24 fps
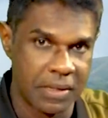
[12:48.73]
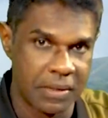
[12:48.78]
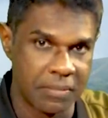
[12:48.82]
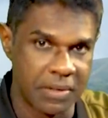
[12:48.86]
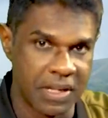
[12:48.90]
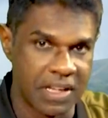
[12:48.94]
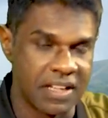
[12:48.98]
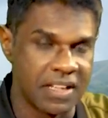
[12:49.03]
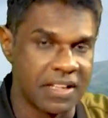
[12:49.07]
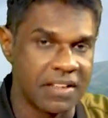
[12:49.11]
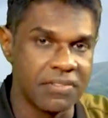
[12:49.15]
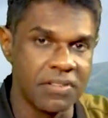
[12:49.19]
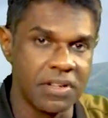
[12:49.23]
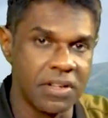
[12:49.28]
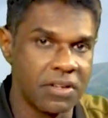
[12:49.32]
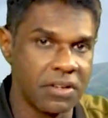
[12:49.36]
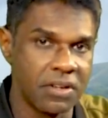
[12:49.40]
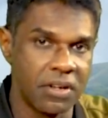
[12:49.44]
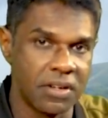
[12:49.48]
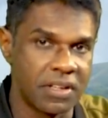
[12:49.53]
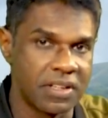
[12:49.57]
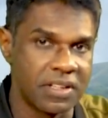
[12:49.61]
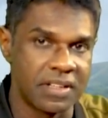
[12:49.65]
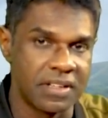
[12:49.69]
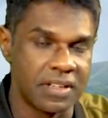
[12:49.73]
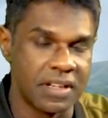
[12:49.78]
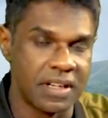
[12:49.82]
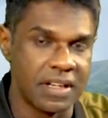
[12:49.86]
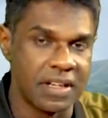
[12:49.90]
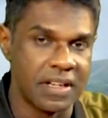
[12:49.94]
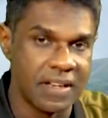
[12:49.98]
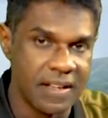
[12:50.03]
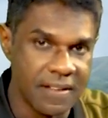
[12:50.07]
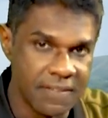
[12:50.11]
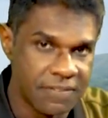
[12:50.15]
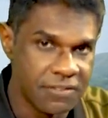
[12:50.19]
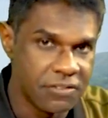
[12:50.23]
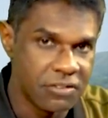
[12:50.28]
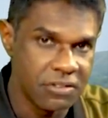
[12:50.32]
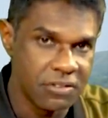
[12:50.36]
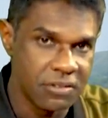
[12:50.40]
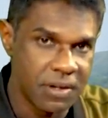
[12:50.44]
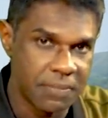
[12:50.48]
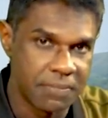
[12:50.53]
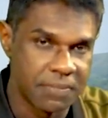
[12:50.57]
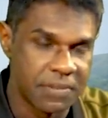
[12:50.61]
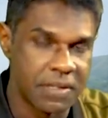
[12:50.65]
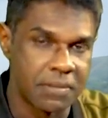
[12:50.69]
But He will not lift
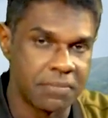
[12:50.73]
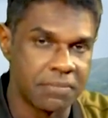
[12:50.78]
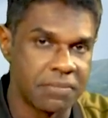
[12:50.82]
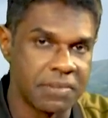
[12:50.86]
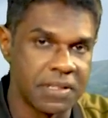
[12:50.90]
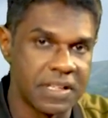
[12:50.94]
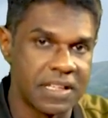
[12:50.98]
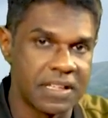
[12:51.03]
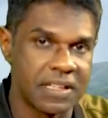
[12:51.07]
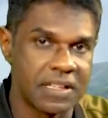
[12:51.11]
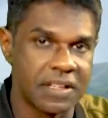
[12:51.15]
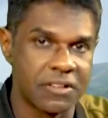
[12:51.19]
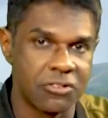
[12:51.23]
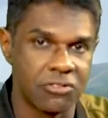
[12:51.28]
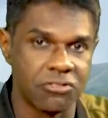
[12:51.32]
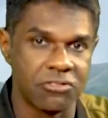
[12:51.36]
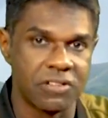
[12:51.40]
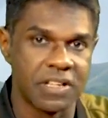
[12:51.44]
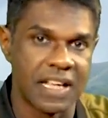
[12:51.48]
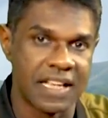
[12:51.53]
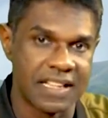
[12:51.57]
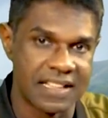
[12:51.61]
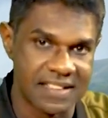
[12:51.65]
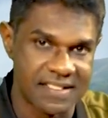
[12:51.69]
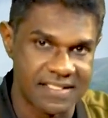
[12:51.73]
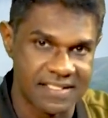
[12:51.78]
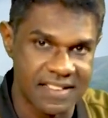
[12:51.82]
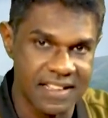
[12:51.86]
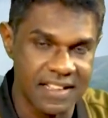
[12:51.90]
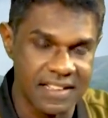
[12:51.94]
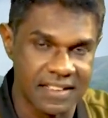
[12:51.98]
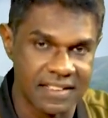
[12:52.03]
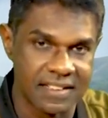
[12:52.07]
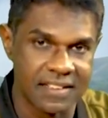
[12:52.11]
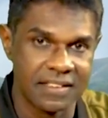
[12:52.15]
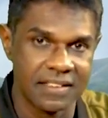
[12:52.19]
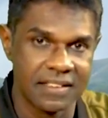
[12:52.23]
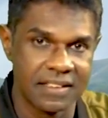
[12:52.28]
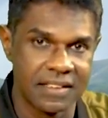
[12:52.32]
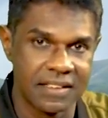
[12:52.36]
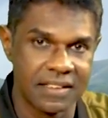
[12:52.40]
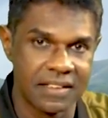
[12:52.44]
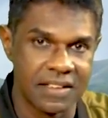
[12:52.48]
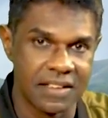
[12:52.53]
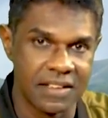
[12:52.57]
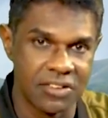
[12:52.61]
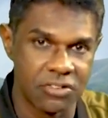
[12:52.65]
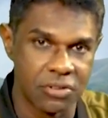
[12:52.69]
you up completely to the other side
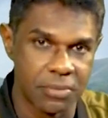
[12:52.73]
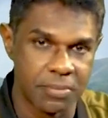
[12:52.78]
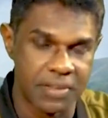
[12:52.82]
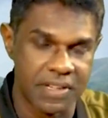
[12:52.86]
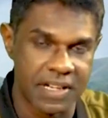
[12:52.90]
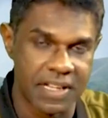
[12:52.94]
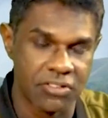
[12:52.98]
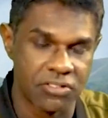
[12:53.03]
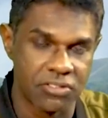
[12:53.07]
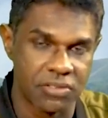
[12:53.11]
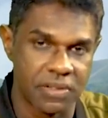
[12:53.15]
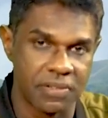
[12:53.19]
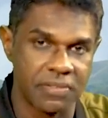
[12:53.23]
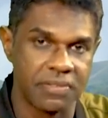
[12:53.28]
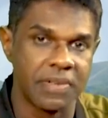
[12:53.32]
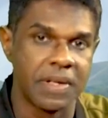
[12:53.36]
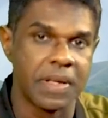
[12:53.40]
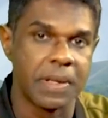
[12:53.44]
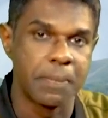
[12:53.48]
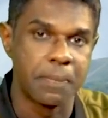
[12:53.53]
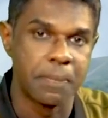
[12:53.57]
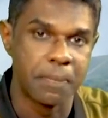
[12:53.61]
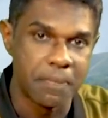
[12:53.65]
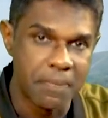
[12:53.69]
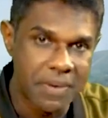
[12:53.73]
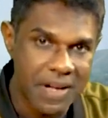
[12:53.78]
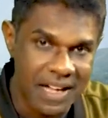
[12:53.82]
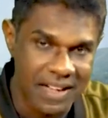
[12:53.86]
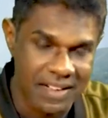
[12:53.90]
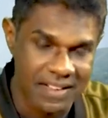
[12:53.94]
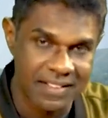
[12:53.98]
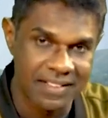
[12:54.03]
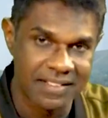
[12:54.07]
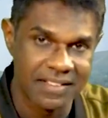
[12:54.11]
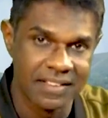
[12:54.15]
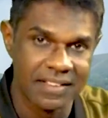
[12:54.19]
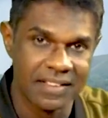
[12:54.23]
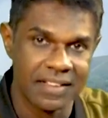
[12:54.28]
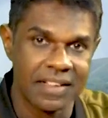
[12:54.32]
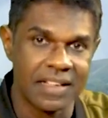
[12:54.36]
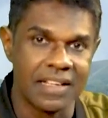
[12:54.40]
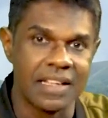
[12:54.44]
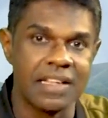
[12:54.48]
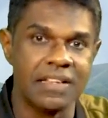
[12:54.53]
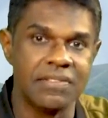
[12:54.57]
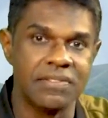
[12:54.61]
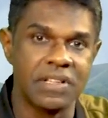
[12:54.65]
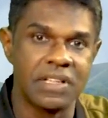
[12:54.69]
in a supernatural way. But
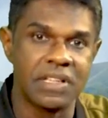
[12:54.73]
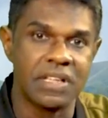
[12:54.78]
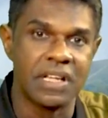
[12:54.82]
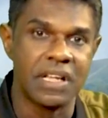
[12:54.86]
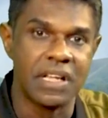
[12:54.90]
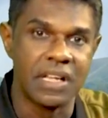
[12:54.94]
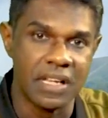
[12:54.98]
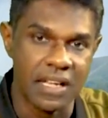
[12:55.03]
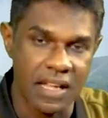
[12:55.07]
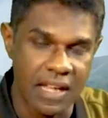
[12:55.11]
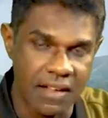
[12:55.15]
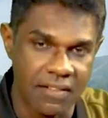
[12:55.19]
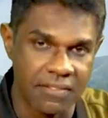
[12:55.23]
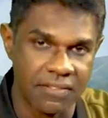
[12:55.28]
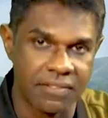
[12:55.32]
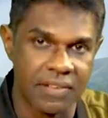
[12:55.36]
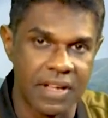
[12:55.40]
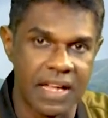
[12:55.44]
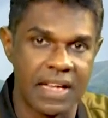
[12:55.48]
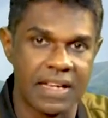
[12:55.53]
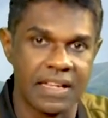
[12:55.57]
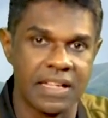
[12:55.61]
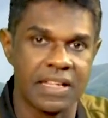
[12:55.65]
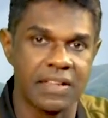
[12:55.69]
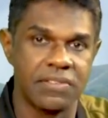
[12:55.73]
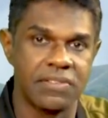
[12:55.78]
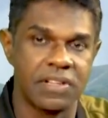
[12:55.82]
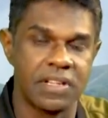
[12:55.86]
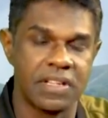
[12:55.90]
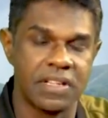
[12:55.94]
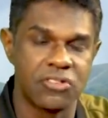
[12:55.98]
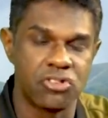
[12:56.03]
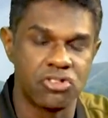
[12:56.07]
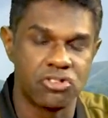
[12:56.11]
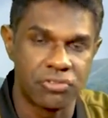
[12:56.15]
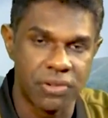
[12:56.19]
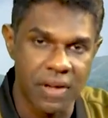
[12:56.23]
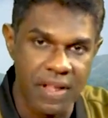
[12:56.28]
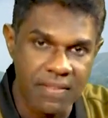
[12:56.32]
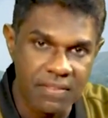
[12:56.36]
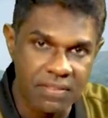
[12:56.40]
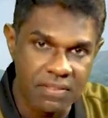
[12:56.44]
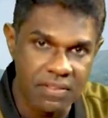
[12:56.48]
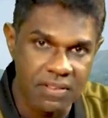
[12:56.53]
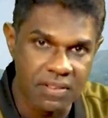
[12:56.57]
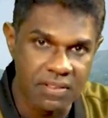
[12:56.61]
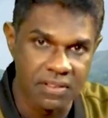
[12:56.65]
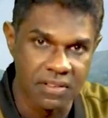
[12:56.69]
He will allow and He will
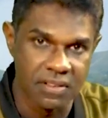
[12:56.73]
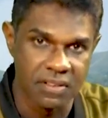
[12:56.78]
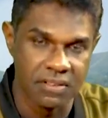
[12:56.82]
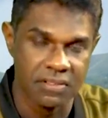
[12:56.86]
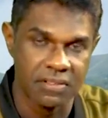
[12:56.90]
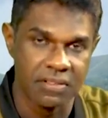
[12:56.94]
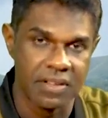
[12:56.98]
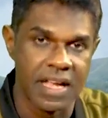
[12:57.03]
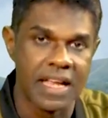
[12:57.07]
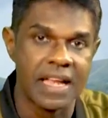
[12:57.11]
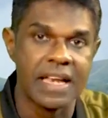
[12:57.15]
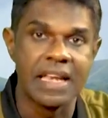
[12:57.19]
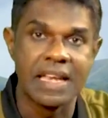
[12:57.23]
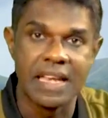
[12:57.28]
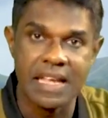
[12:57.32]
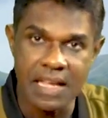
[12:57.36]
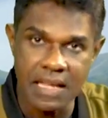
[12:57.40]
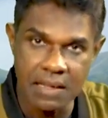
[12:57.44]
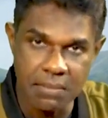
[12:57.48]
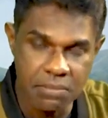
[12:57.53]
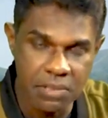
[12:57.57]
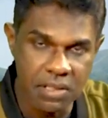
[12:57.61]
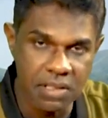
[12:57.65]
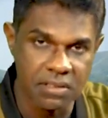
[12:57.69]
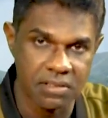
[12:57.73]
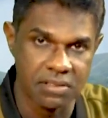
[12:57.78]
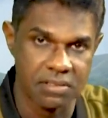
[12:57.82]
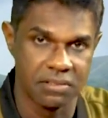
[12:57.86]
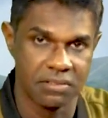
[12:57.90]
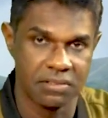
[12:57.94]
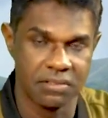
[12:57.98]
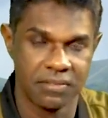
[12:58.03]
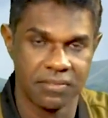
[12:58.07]
strengthen you, enable you,